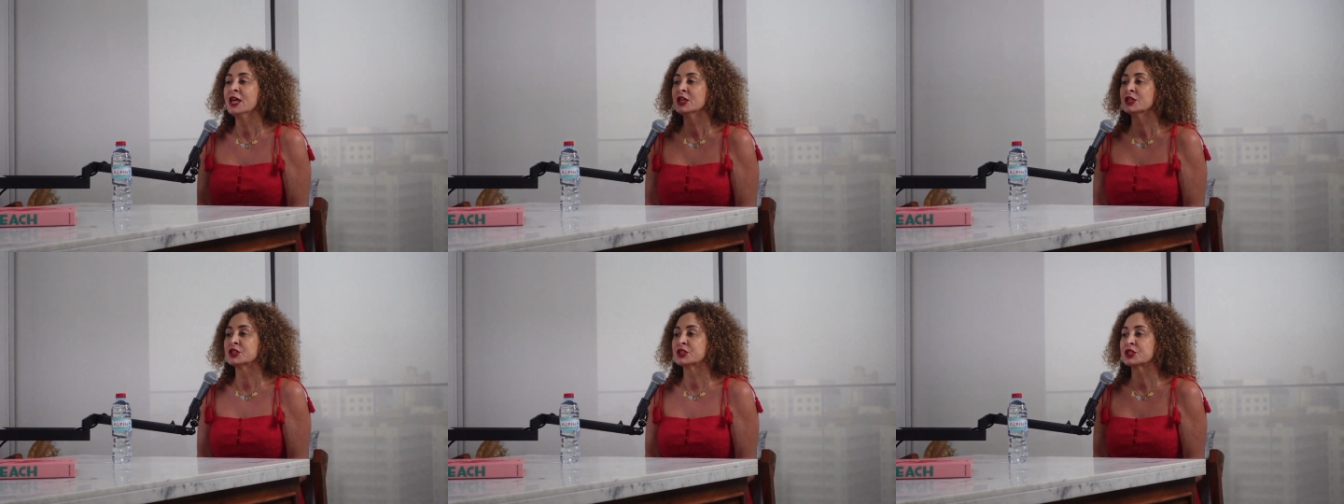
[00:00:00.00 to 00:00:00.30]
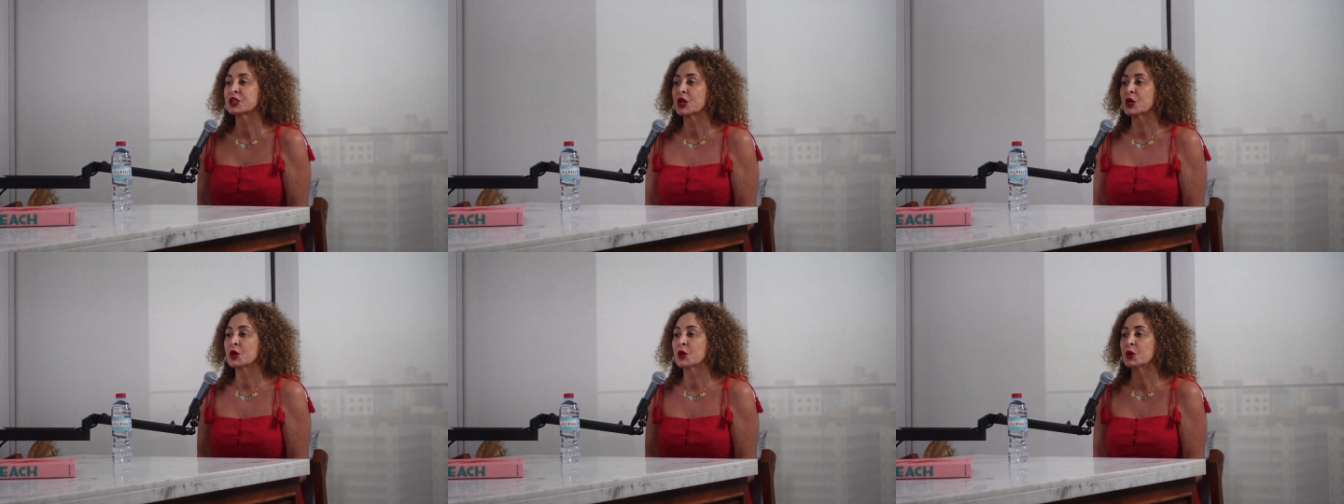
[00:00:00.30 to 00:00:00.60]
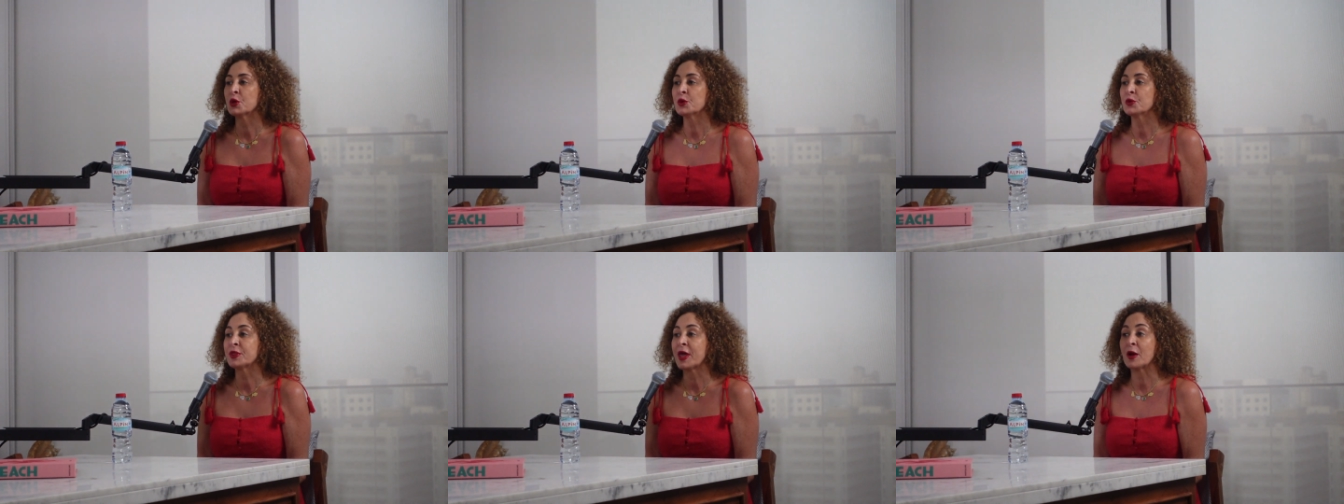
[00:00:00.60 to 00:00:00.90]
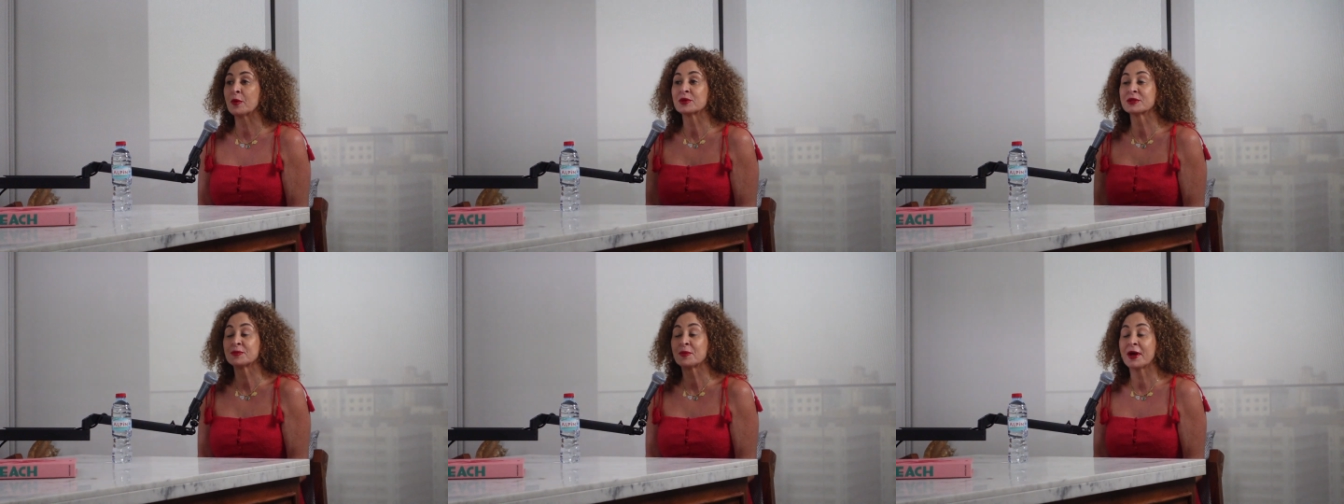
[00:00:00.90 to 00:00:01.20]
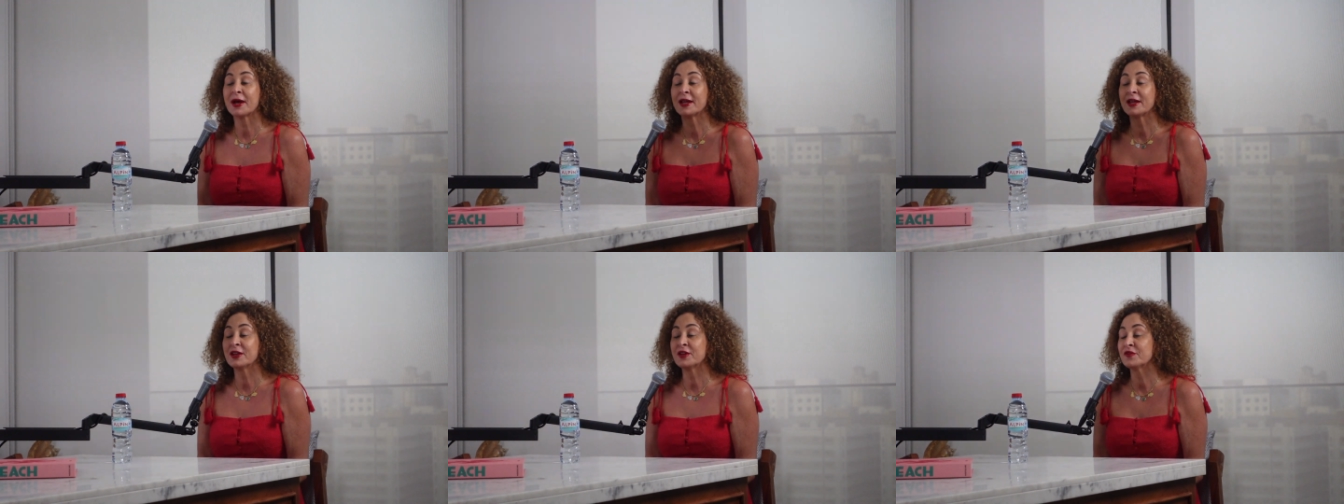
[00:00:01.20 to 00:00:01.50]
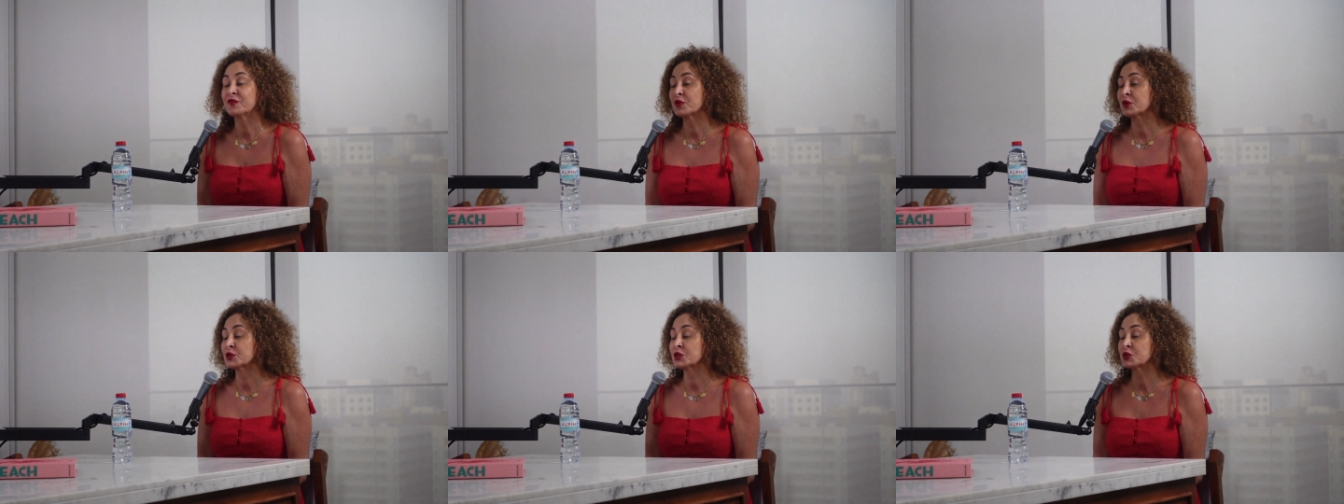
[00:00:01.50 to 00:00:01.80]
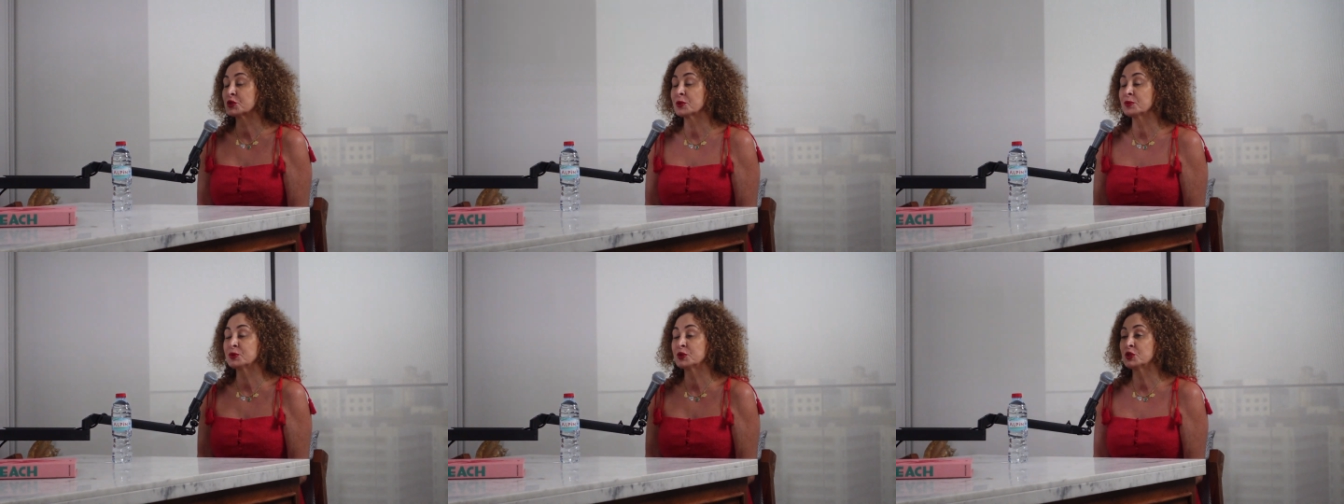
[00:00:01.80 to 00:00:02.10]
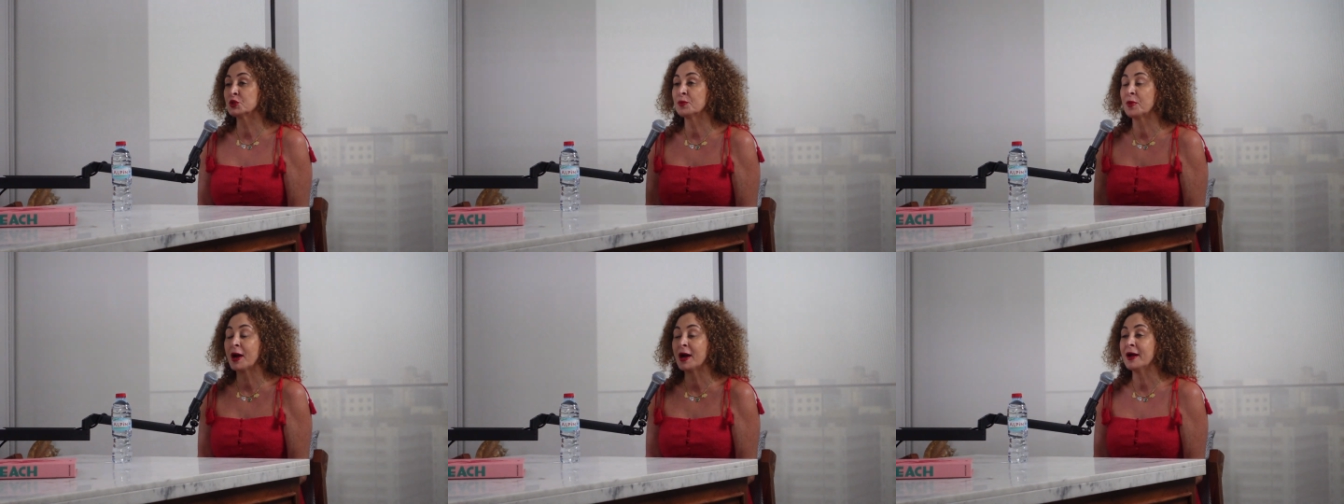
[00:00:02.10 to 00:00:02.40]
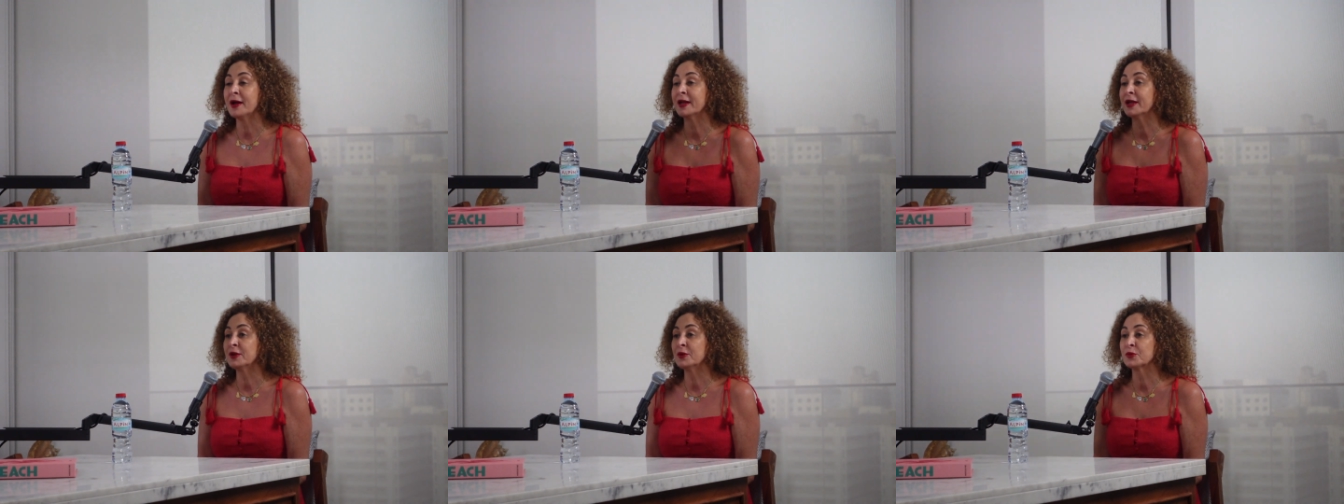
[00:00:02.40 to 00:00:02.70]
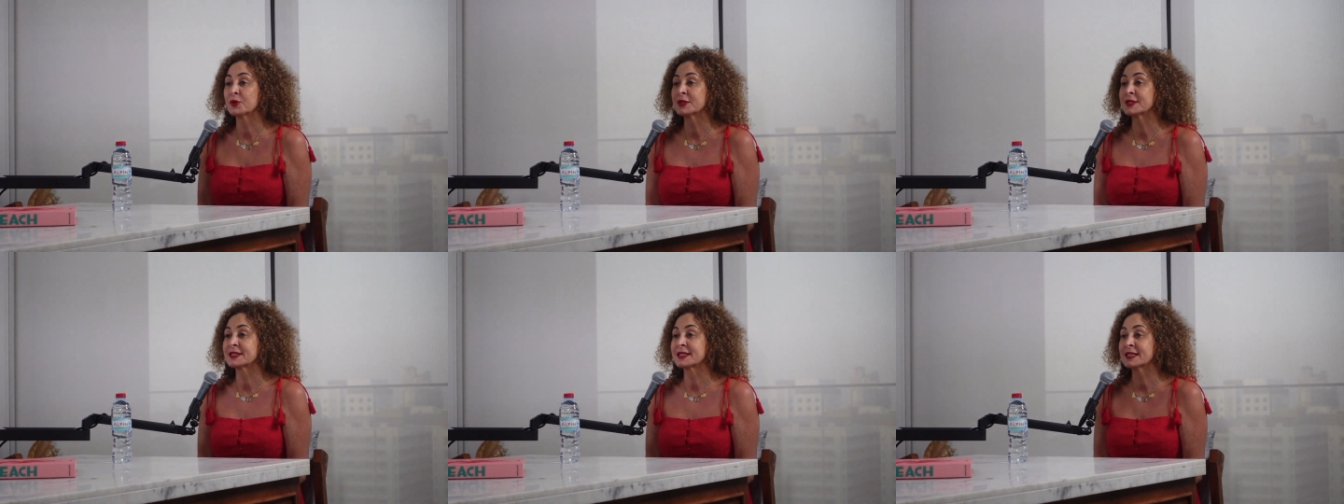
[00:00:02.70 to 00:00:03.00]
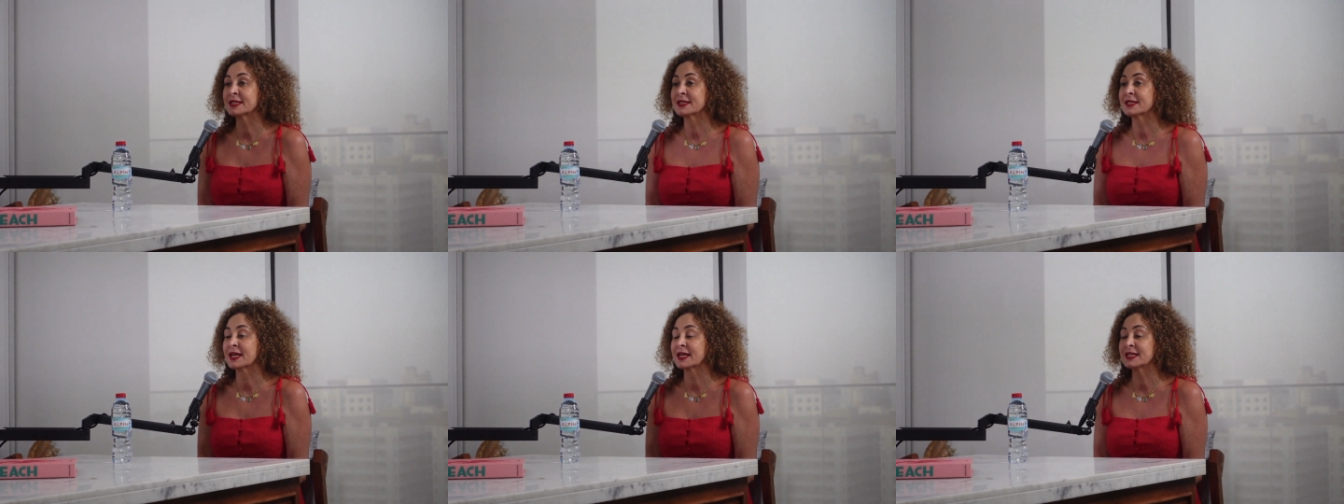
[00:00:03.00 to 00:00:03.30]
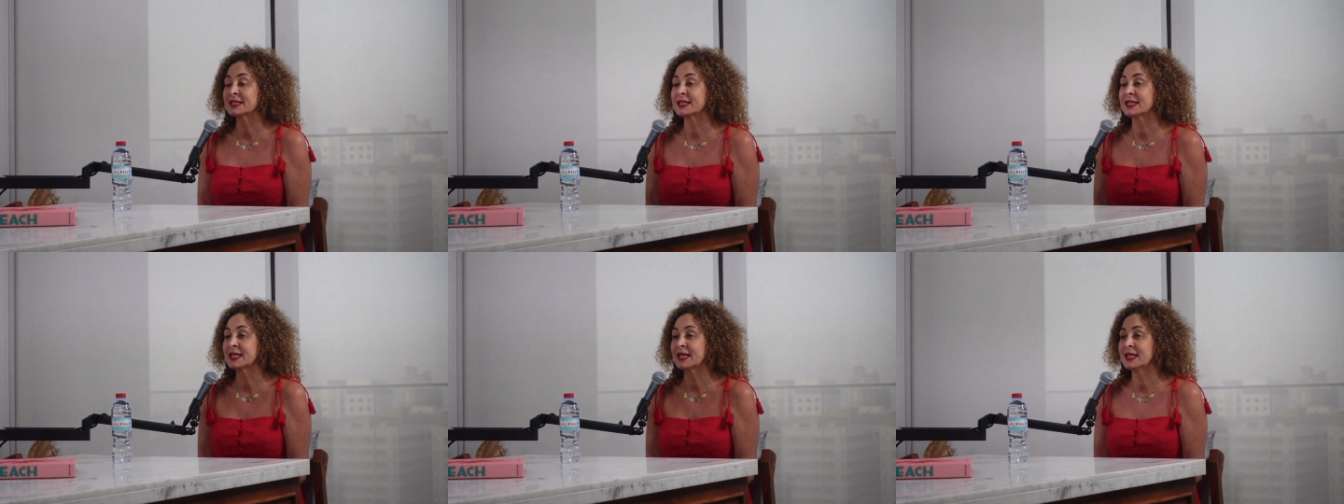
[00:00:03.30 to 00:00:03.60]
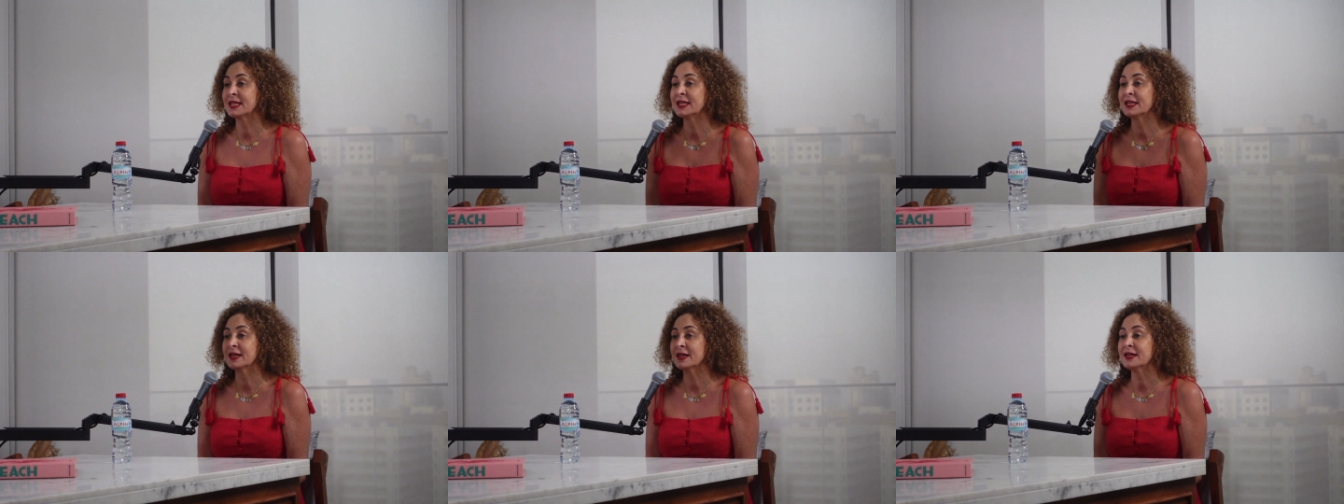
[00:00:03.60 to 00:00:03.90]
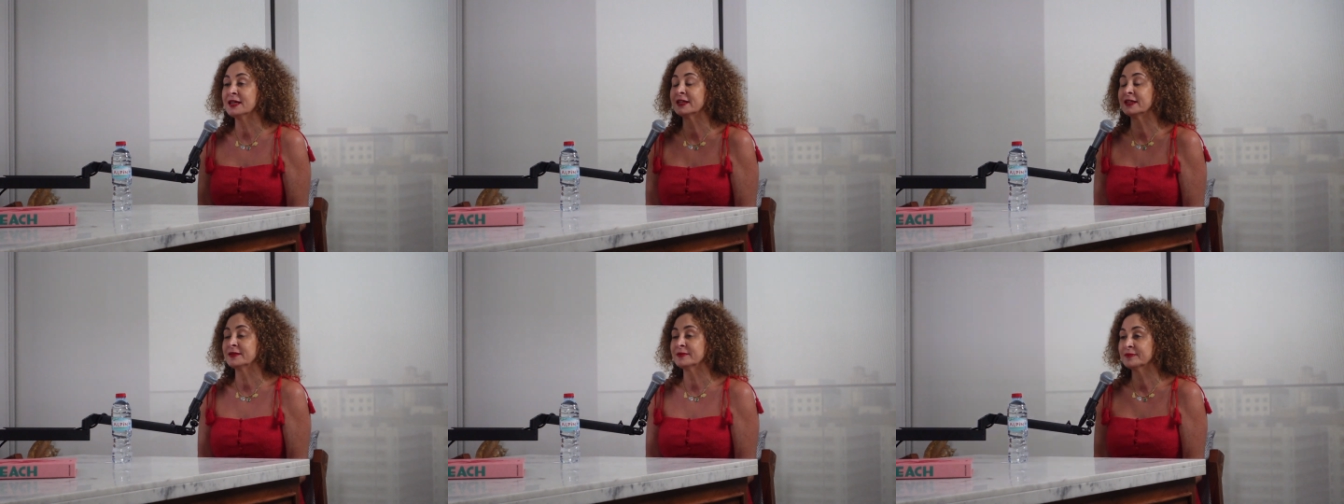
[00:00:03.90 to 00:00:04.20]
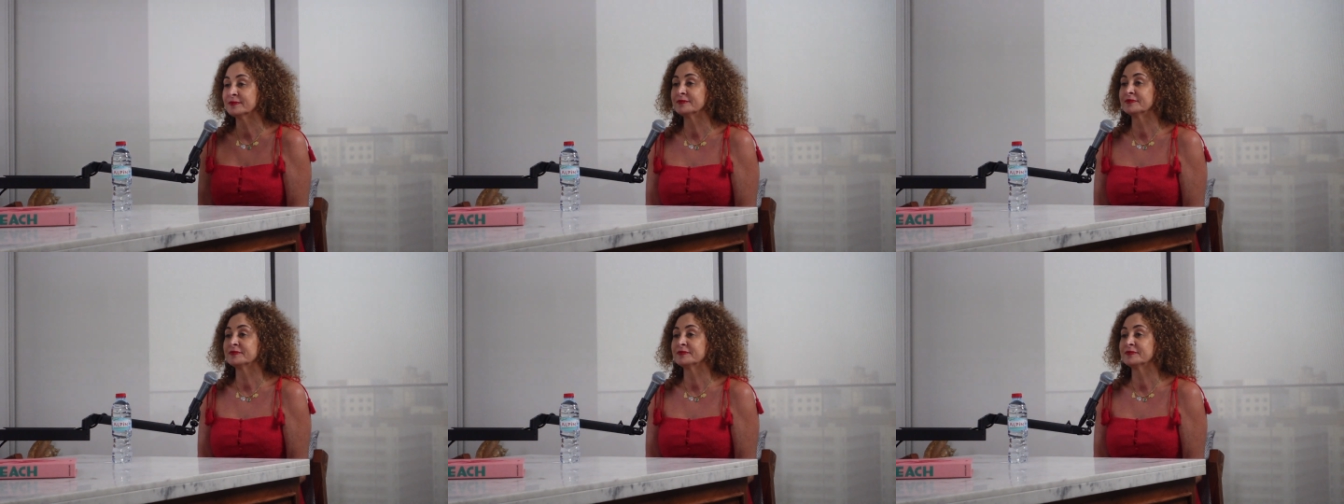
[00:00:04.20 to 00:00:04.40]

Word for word: So that was my first trip to Dubai, was in 1989.